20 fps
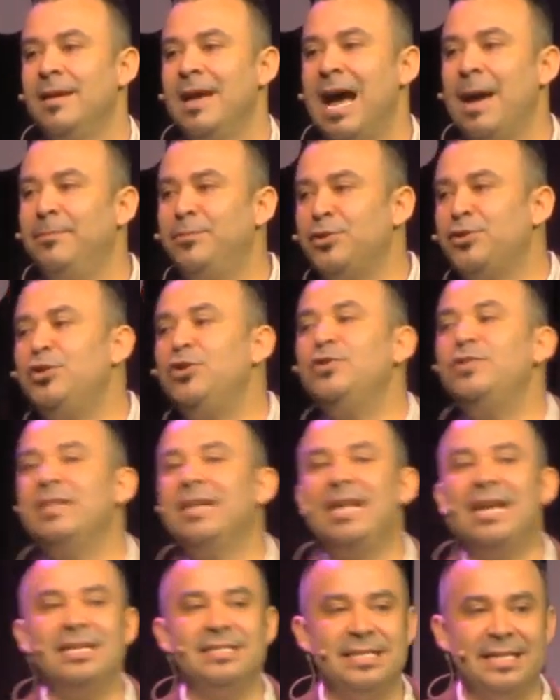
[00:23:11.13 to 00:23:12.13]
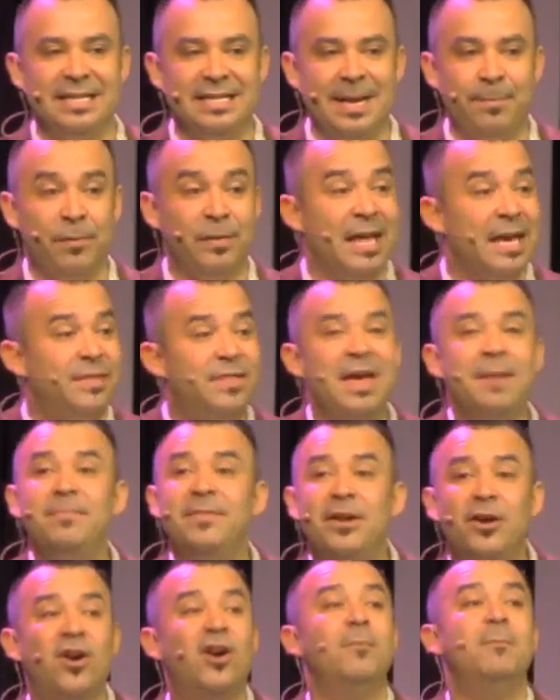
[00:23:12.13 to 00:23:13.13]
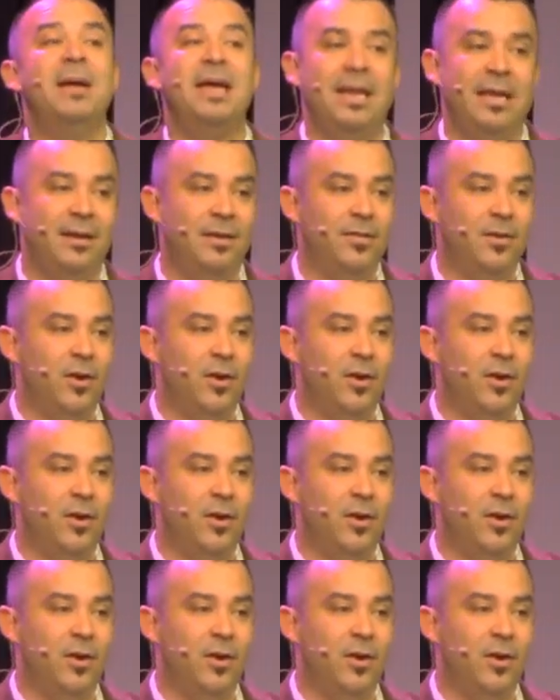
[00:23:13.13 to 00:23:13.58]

I'm just using it as an example. Like them, there are many.